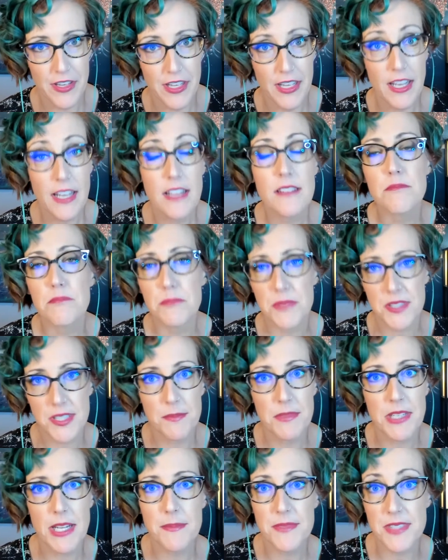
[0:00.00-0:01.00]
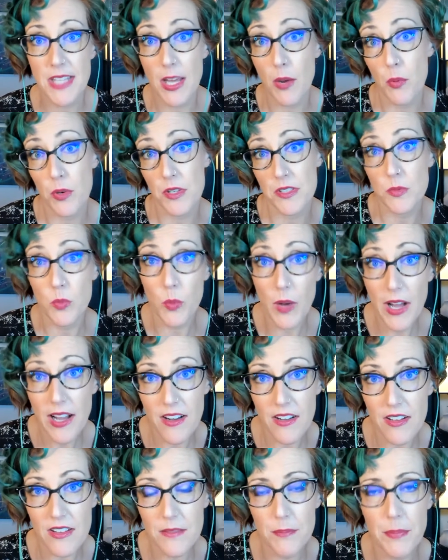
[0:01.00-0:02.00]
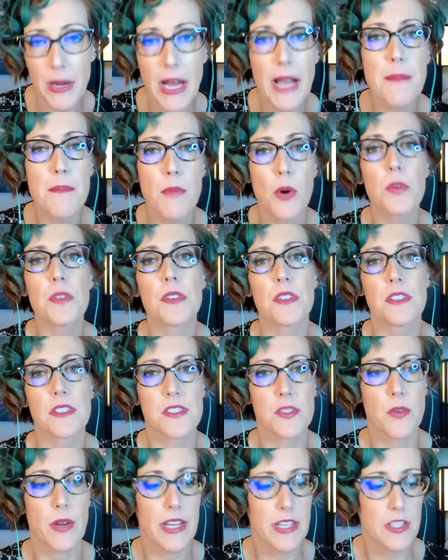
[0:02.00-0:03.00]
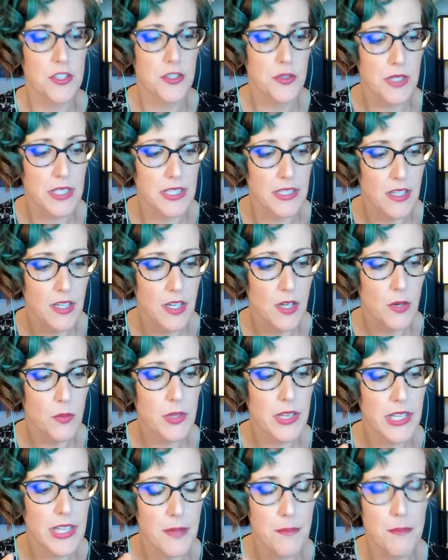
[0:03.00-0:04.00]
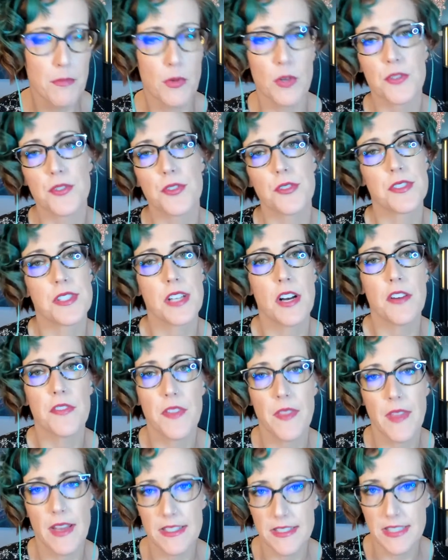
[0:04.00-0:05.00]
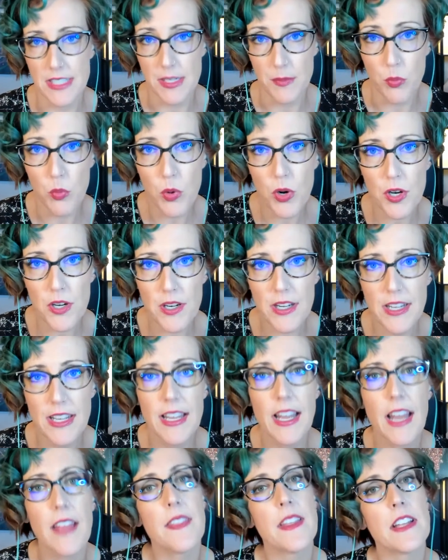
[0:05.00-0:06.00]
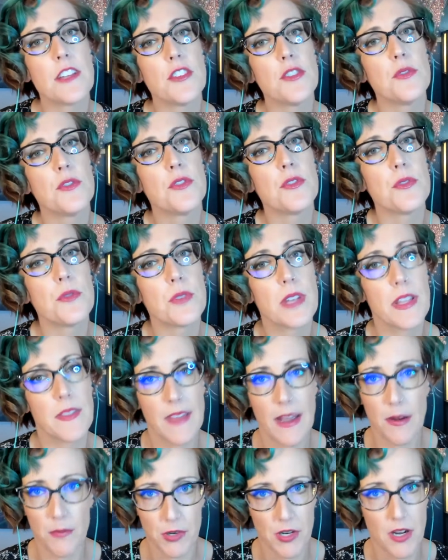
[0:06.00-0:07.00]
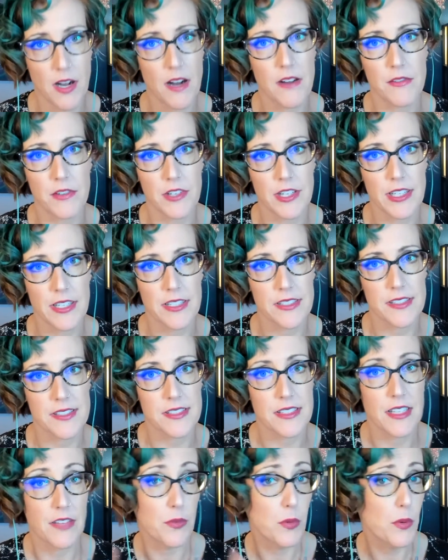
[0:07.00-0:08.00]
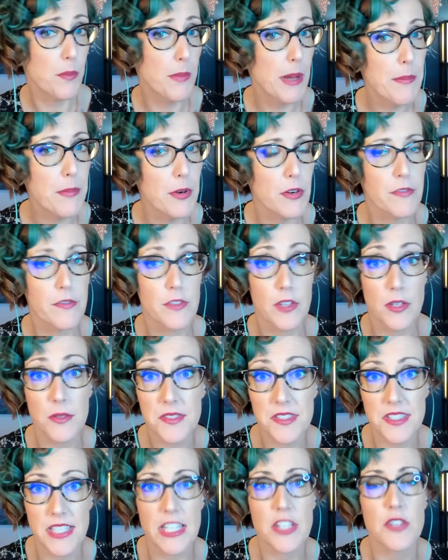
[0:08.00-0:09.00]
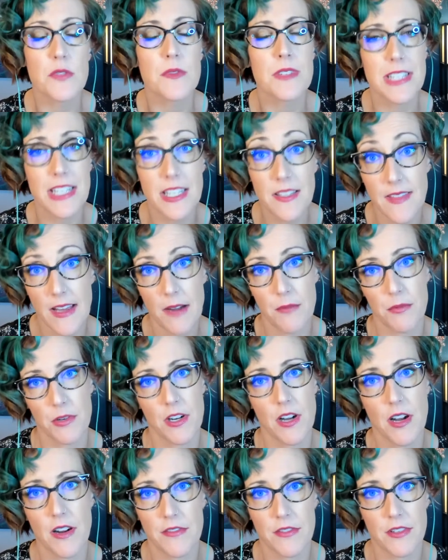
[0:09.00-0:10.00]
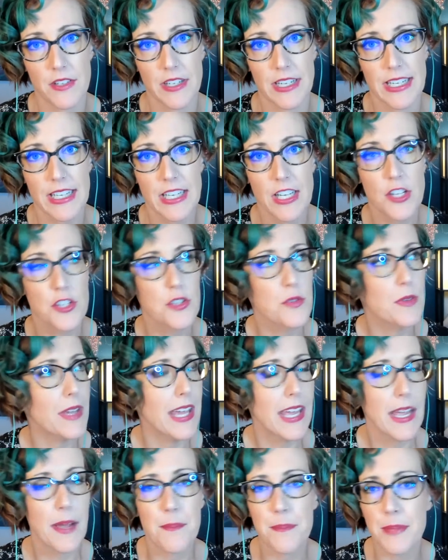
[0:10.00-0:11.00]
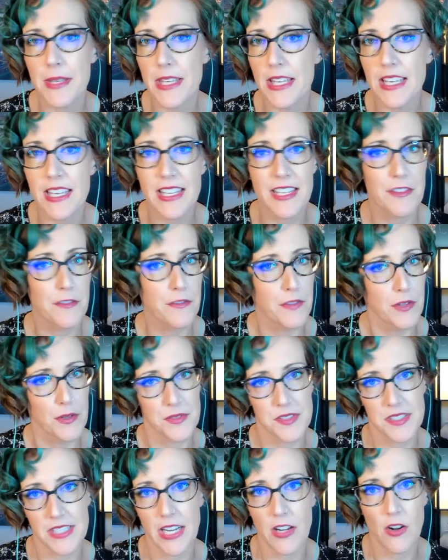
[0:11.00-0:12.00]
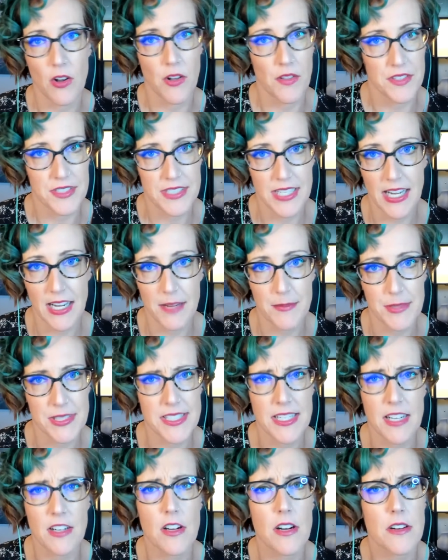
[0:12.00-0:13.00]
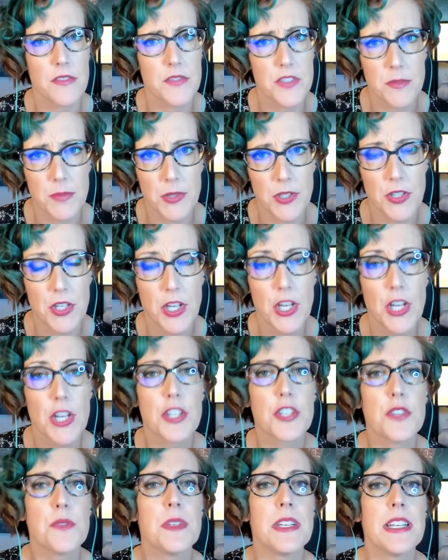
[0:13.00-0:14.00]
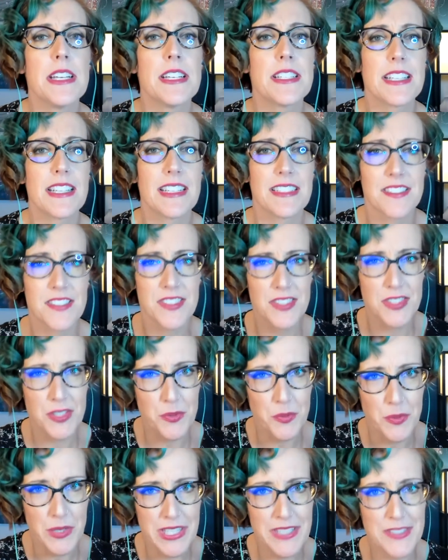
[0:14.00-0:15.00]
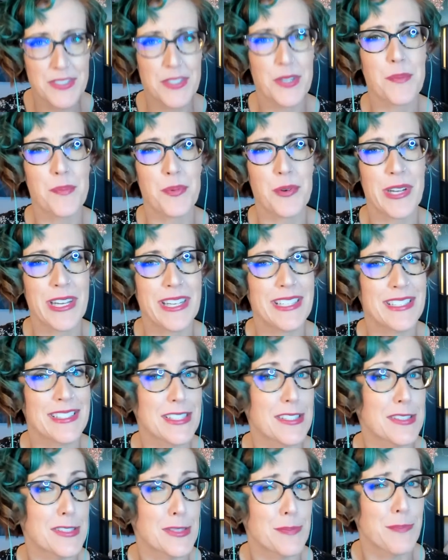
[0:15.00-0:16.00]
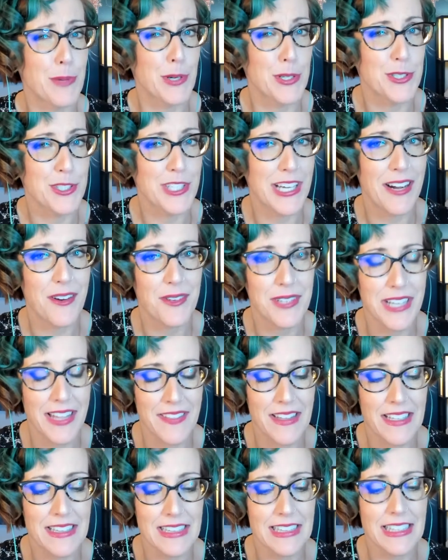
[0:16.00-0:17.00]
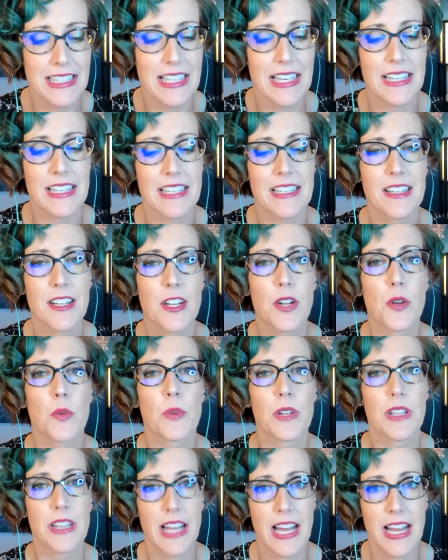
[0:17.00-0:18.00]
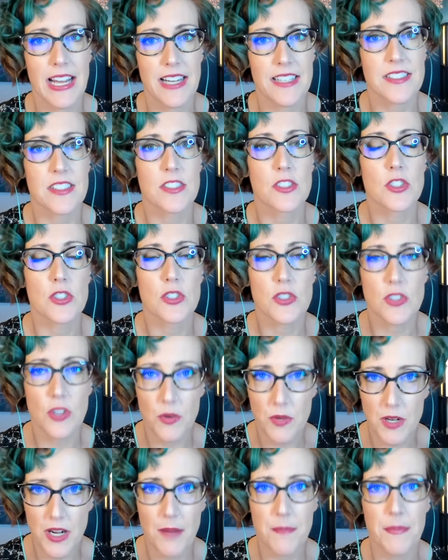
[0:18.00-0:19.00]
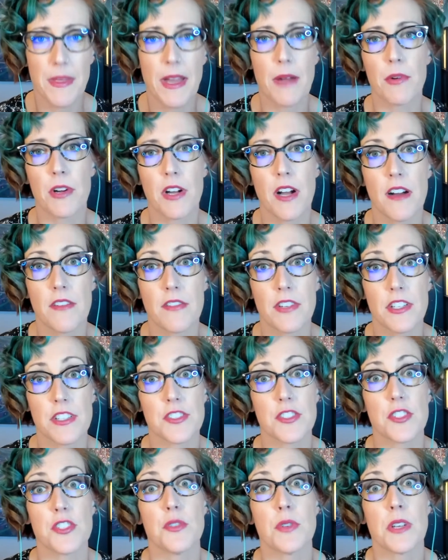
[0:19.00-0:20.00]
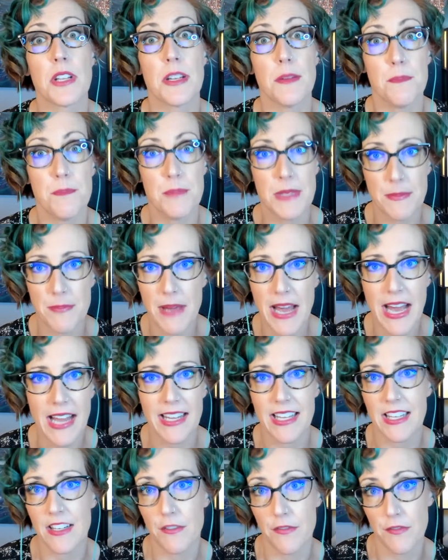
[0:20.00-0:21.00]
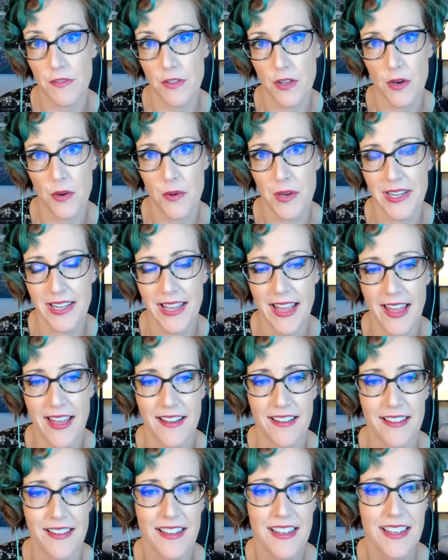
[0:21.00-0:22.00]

And sometimes that works well. Bimodal is great because you can really immerse yourself in that deep work, and then you do get that recovery. Because if you remember, flow state, you need that recovery. You can't be in flow state all the time. It's not comfortable. You need to squeeze your brain's sponge out and then let it relax and soak up that recovery so you can be back in flow again.